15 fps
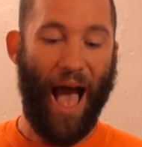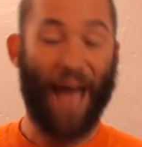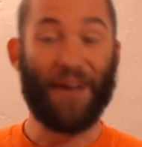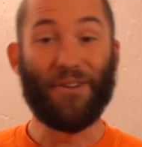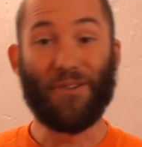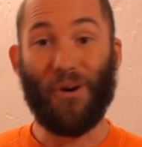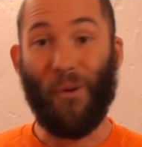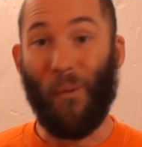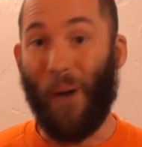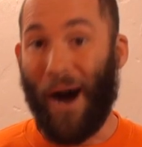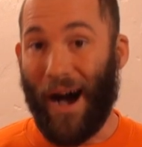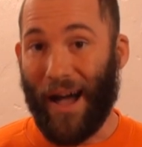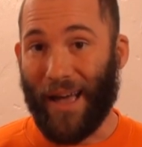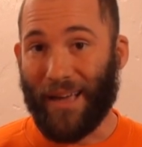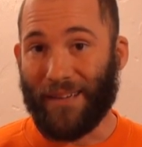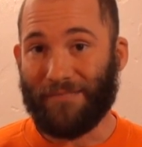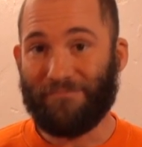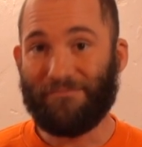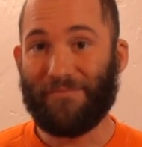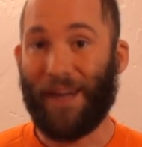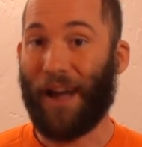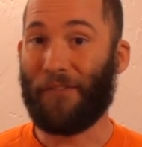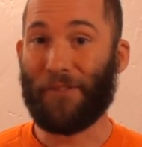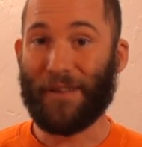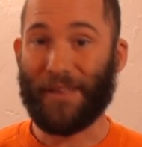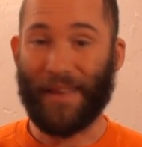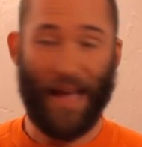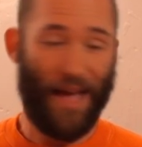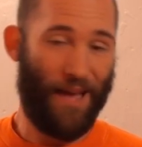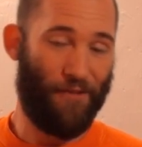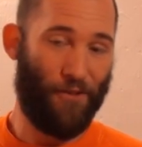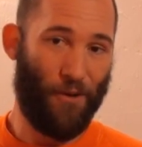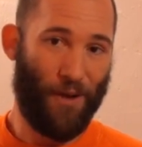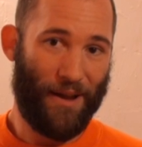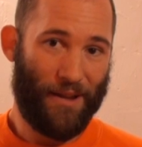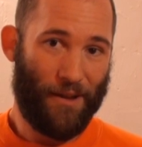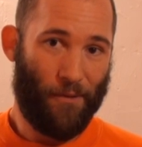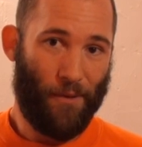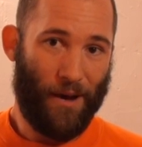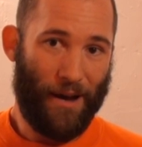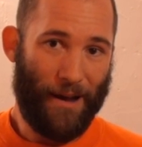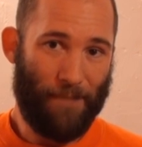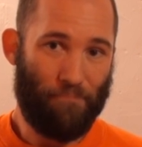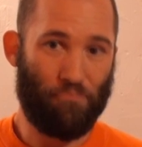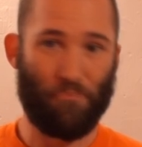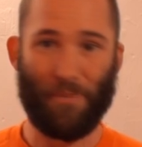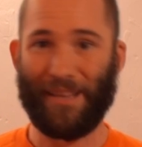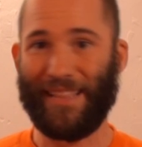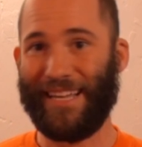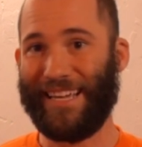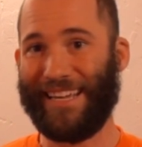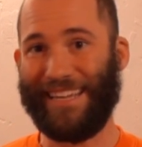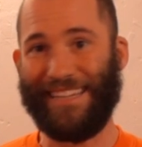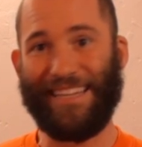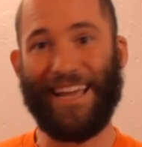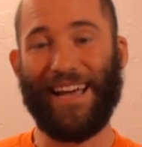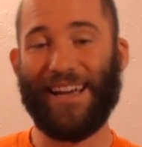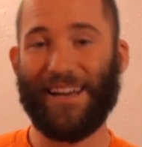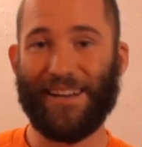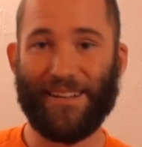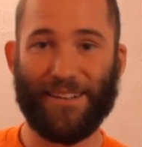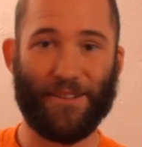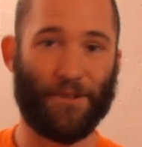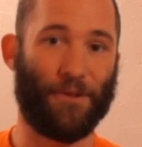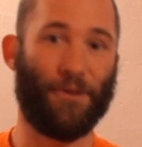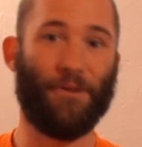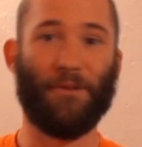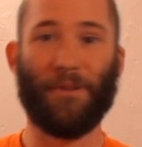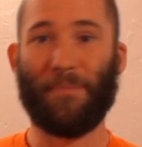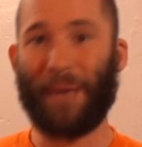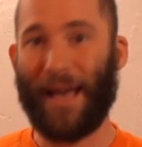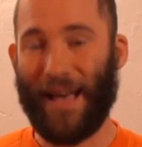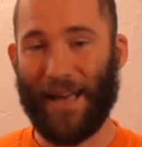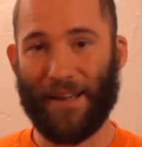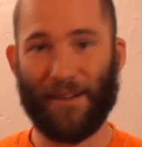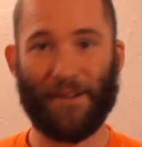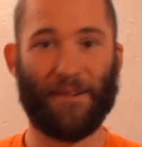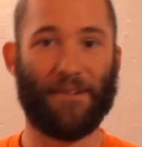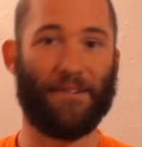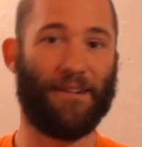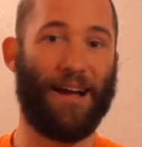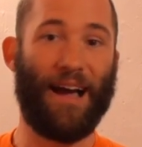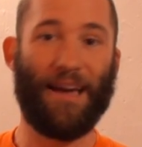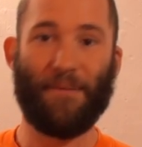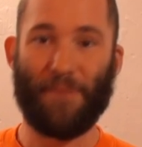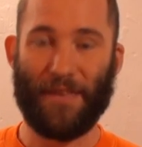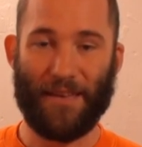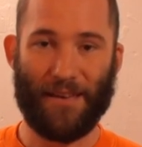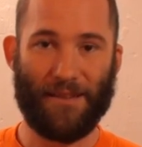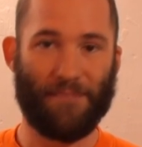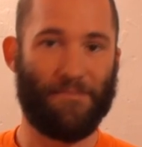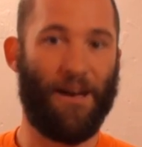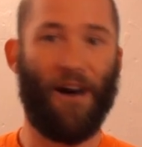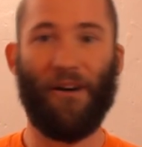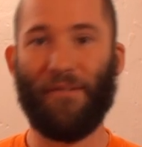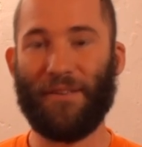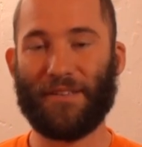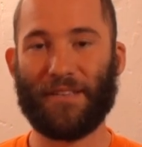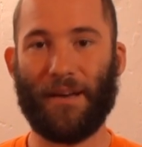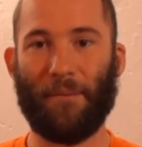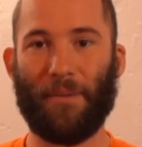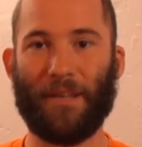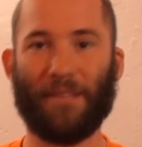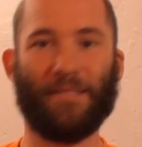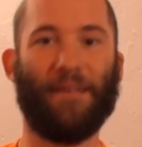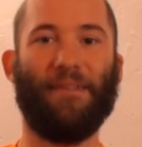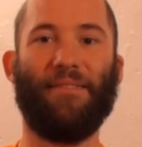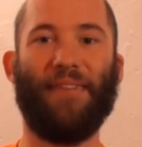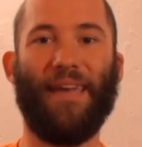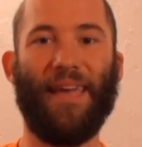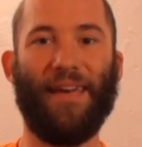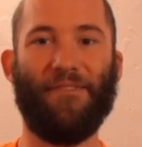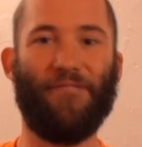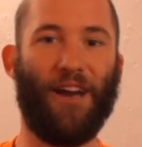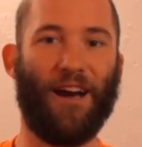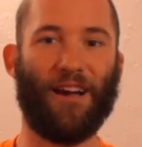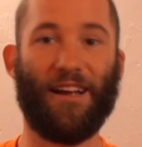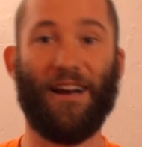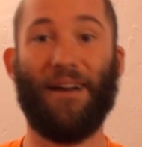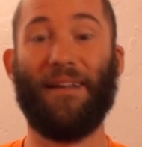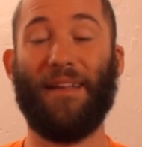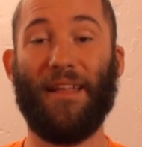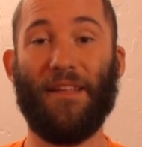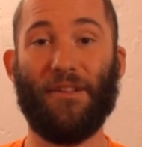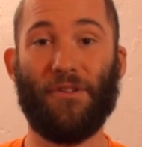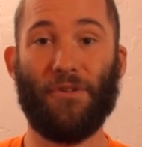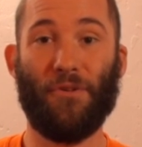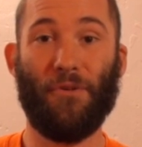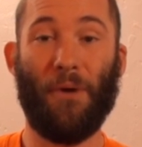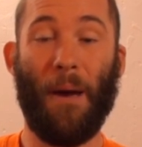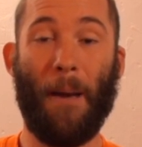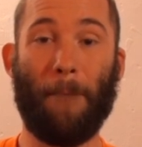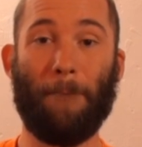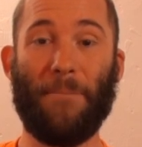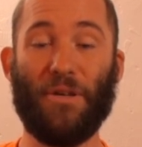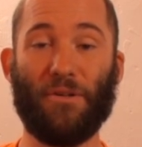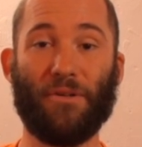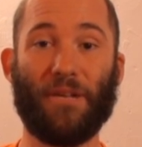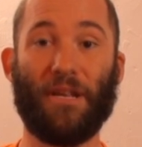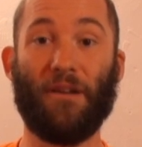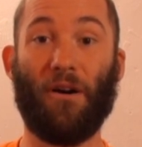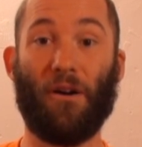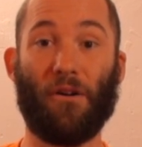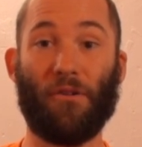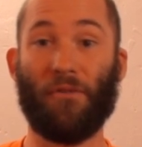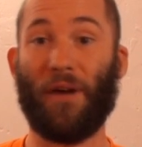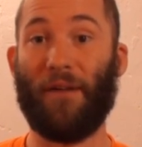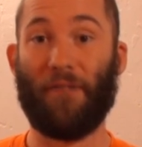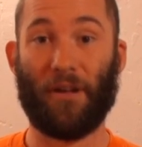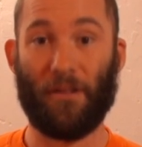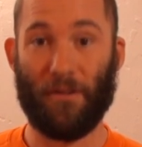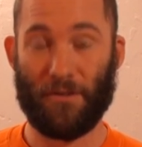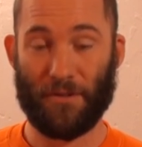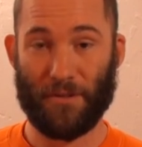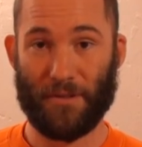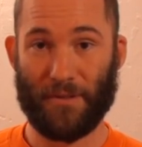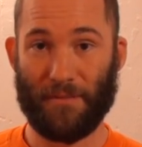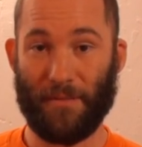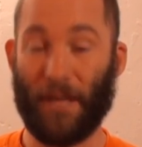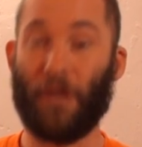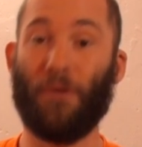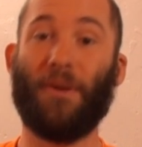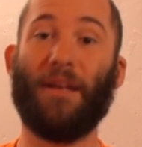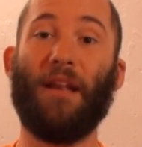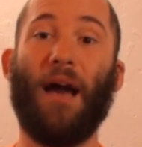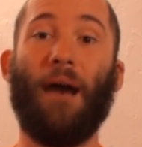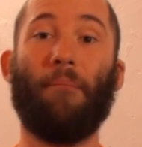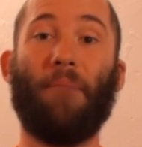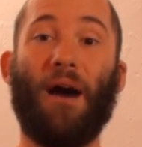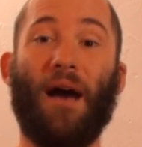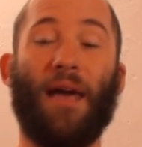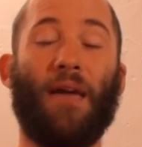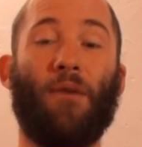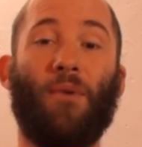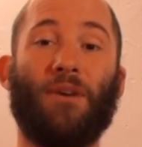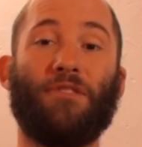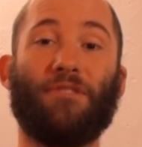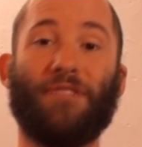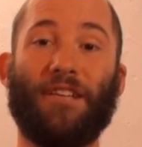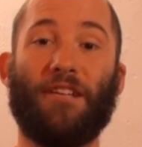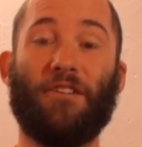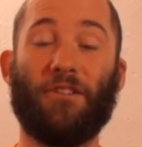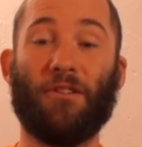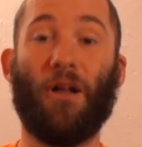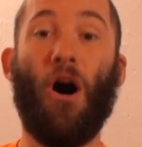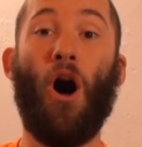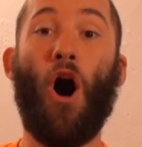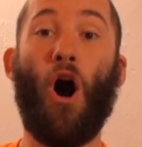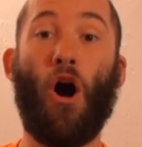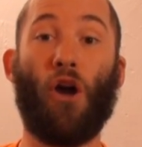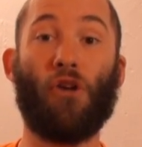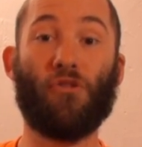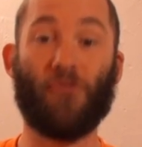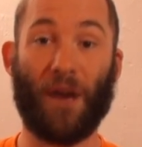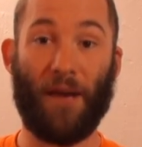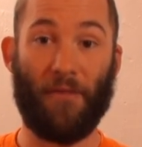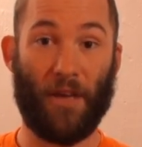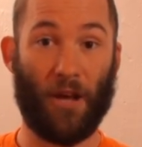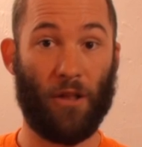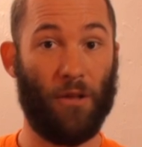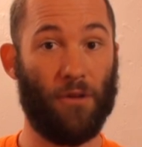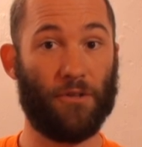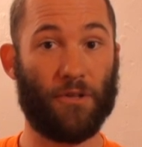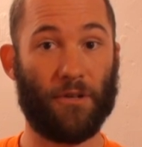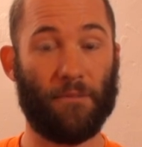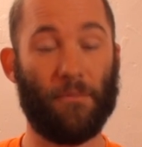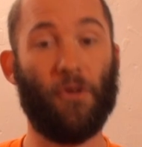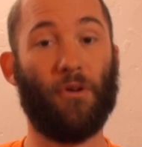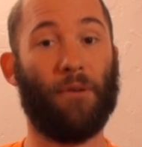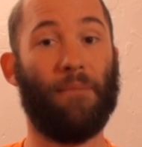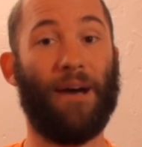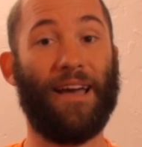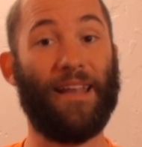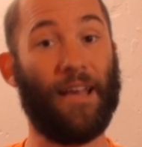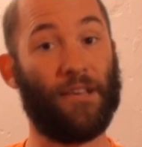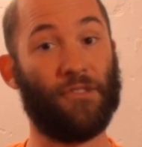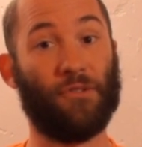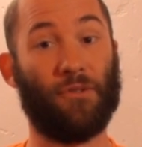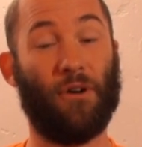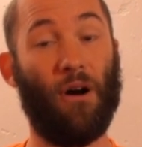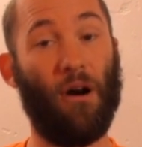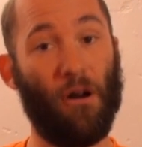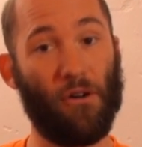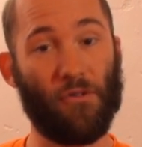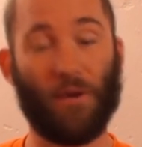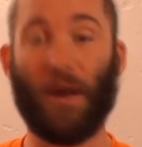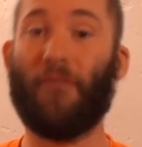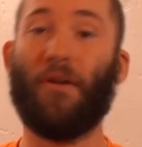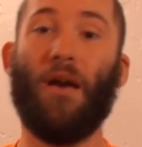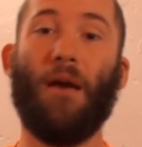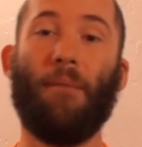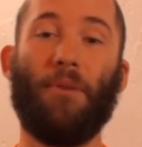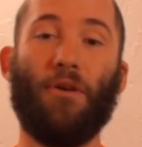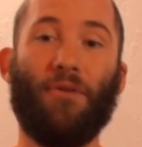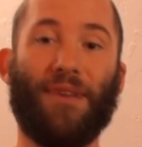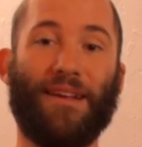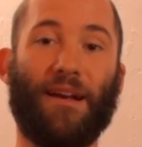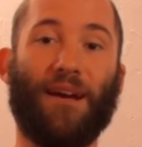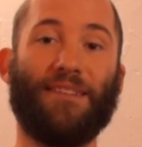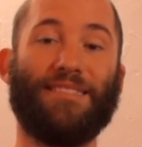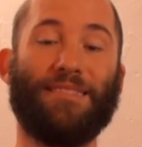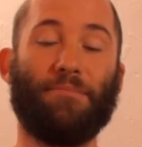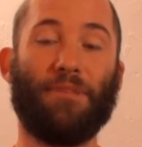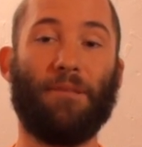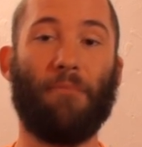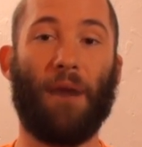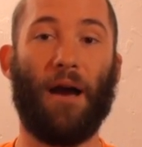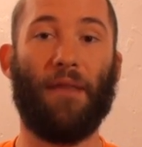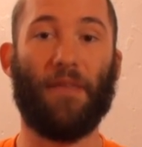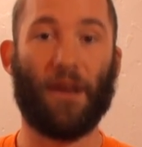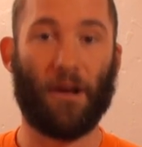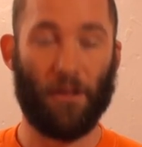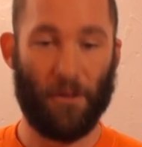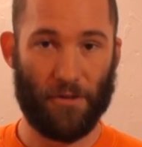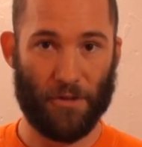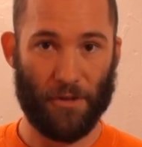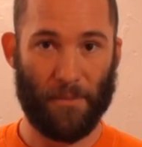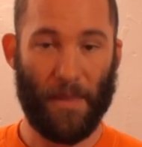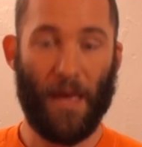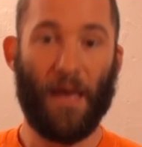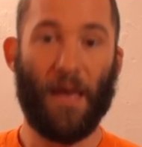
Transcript: I don't know why. I really, I have no idea why, but like Dell or Hewlett Packard or I B M, all these companies, they have not gotten into building hard drive enclosures. Like you cannot buy a Western Digital hard drive enclosure. You can buy an external hard drive, but you cannot simply buy the enclosure.